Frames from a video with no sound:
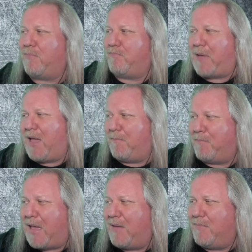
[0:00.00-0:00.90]

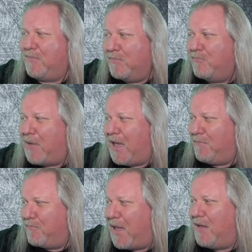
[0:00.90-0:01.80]

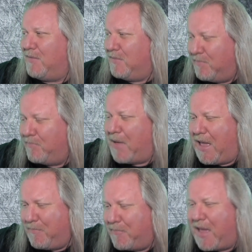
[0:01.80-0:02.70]

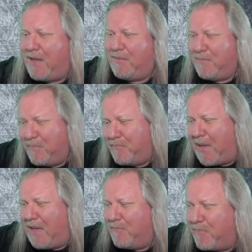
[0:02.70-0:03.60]

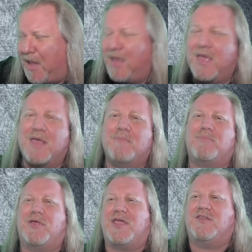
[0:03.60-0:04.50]
Ba-ba-ba-ba-ba-ba-ba-ba.
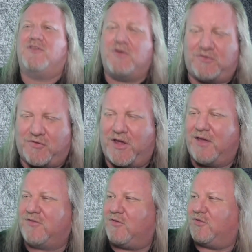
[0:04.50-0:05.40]
Playing two
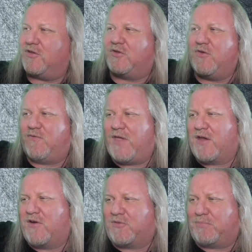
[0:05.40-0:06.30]
strings, using the two
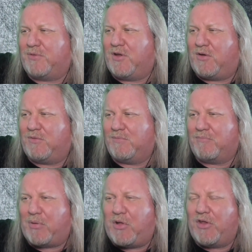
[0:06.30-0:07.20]
fingers, you know,
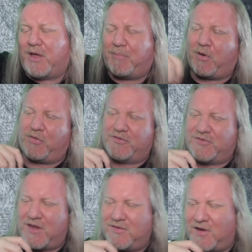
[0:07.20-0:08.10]
pulling on both at the
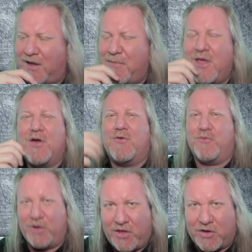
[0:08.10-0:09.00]
same time.
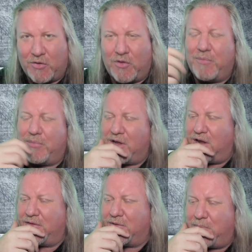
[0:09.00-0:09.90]
Really cool. Playing
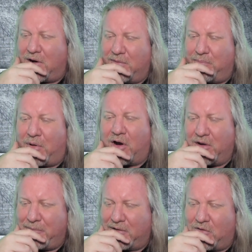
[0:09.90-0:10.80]
on the
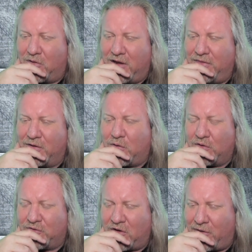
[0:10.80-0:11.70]
Barnum and getting the
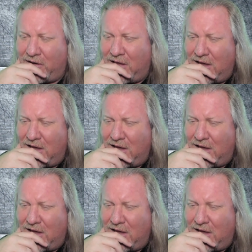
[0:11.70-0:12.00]
chords going.